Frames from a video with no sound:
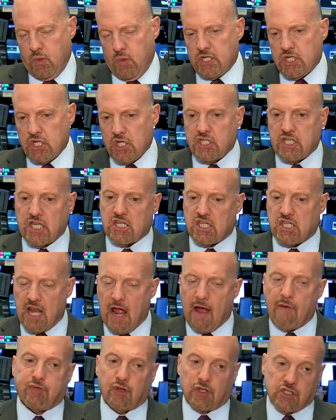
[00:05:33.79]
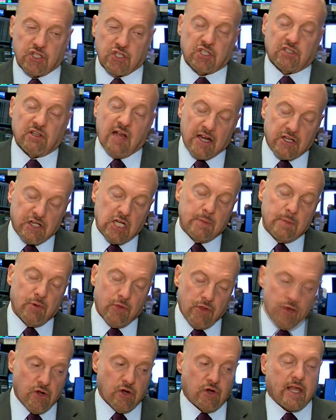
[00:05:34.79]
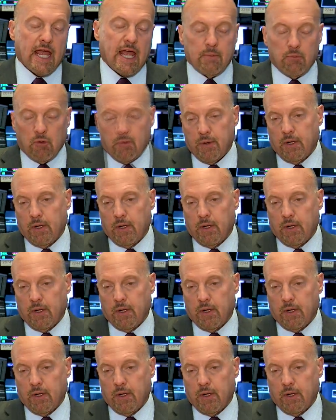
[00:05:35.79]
which is that Netflix is a lot cheaper than your cable